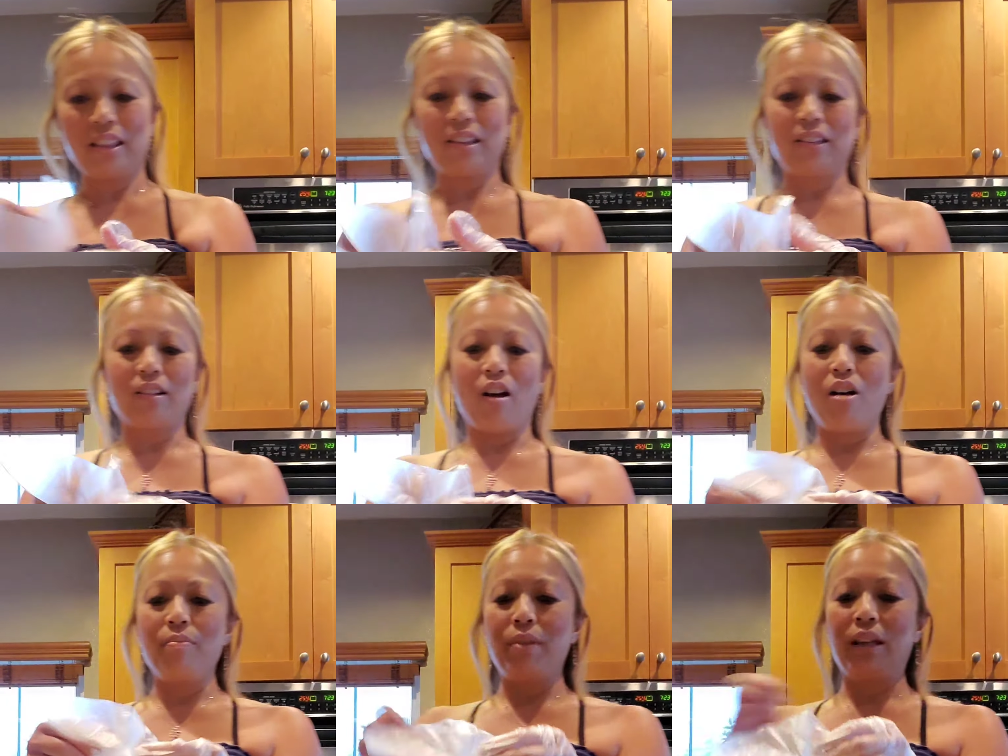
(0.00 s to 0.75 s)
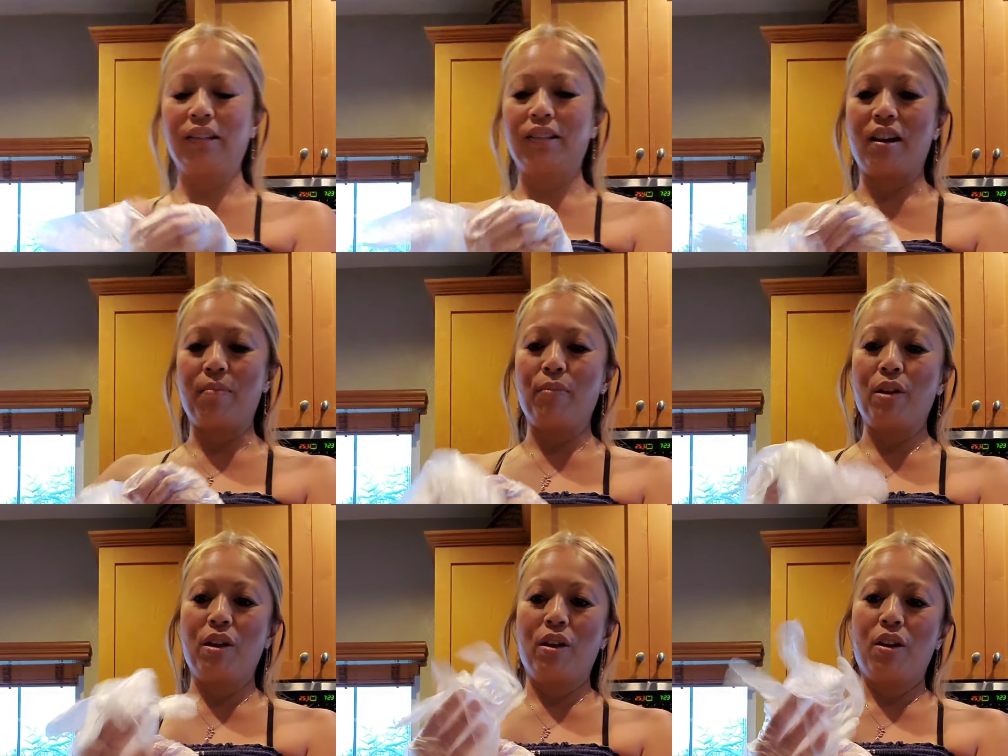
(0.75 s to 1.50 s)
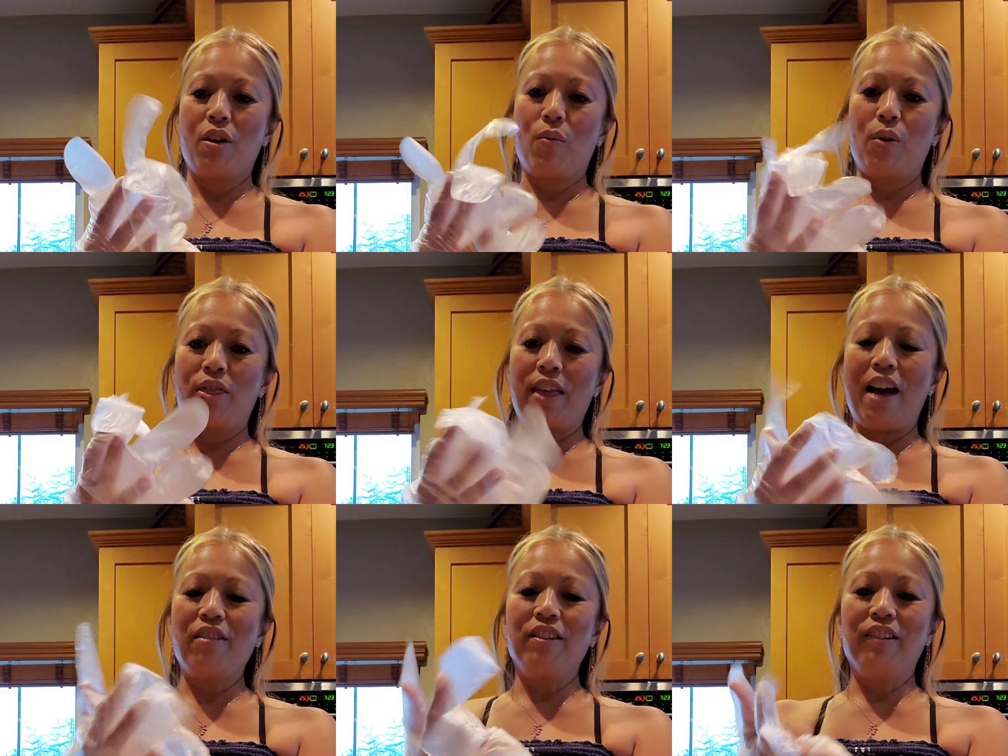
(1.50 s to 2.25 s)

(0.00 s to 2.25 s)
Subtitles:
this all mixed up without a